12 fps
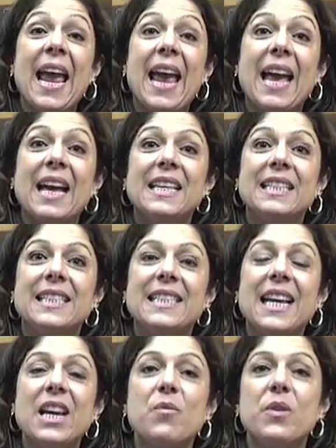and
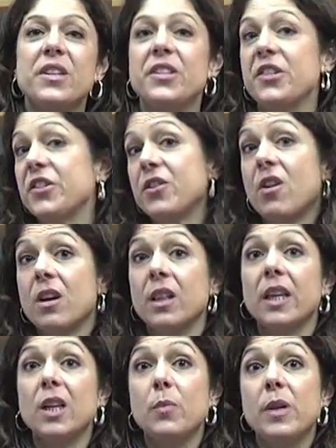today I wanted to just talk a
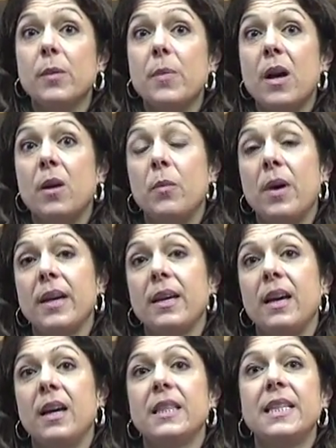little bit about
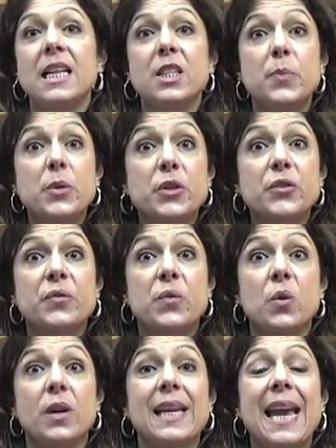my textbooks
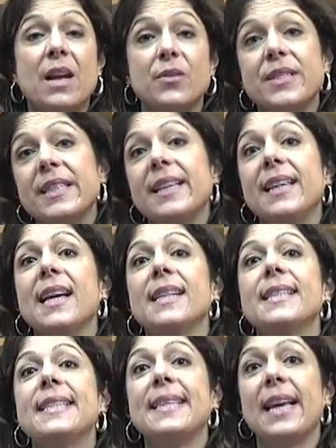for counseling and
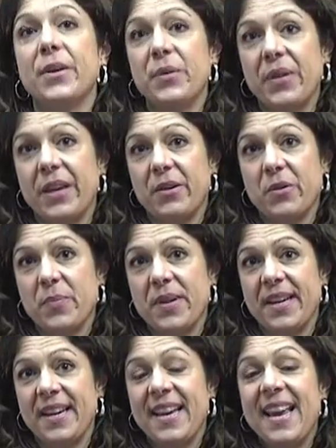
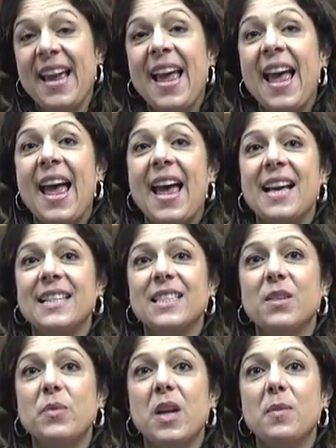psychotherapy. And
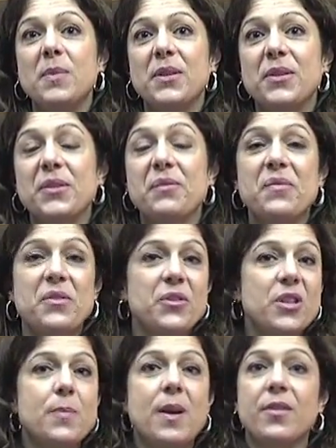sometimes there's
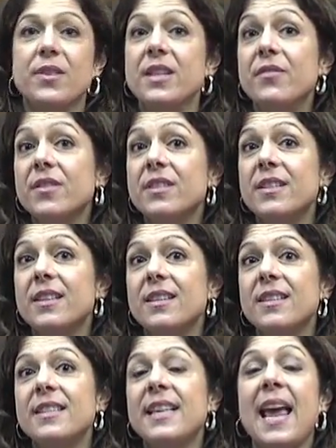confusion about the
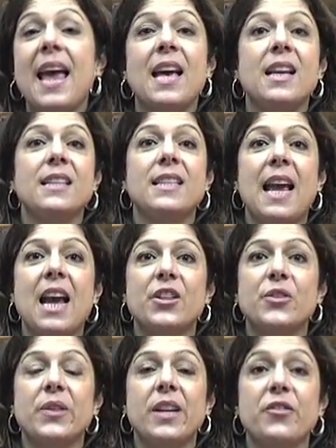differences and
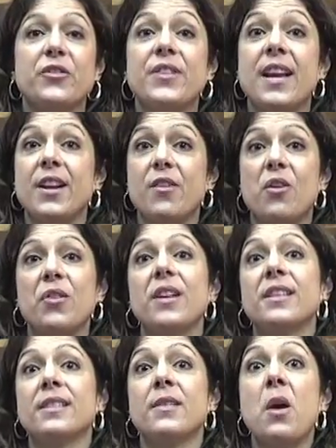actually understanding all
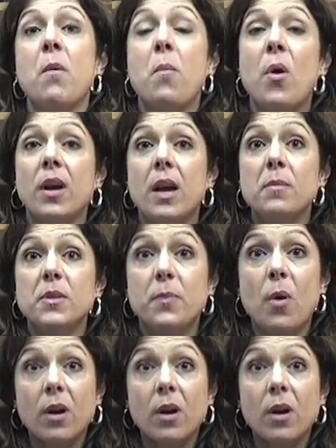that comes